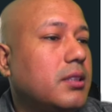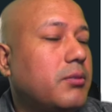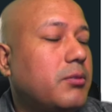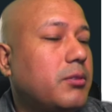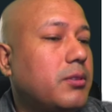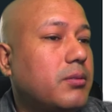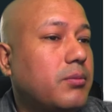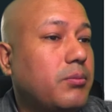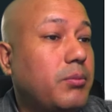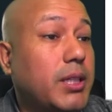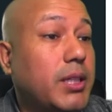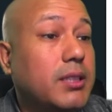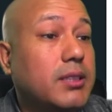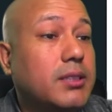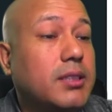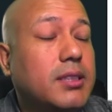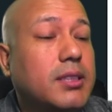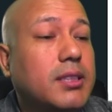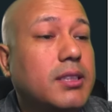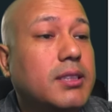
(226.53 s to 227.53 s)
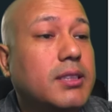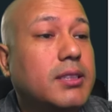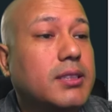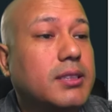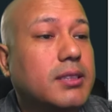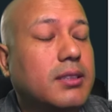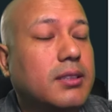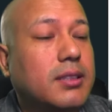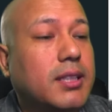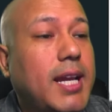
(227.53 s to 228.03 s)
Because this is
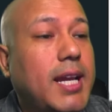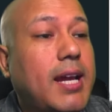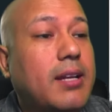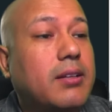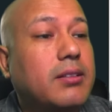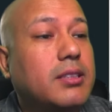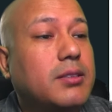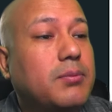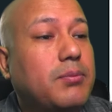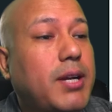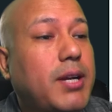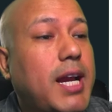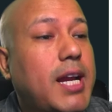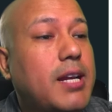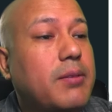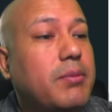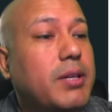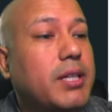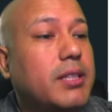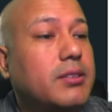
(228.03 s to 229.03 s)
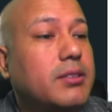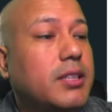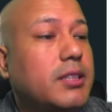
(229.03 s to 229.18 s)
a Canon's brand page, right?